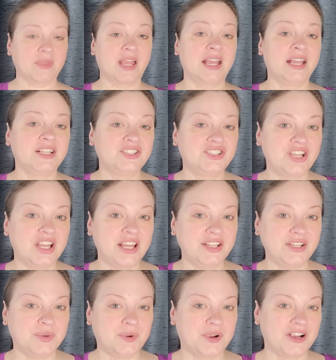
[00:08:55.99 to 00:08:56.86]
In
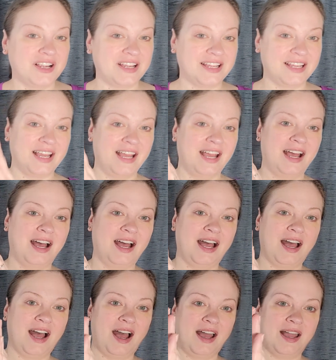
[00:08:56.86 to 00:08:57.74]
January,
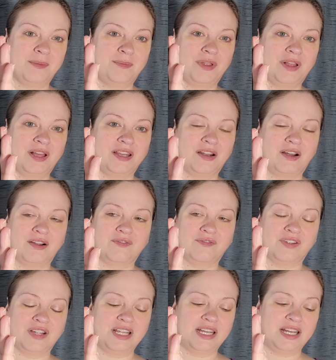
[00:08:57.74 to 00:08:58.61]
I plan on
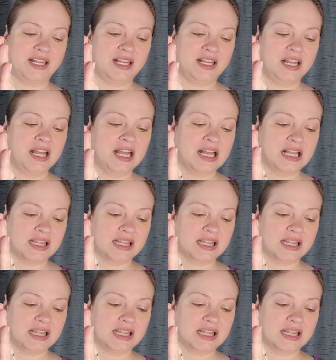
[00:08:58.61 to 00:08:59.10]
reading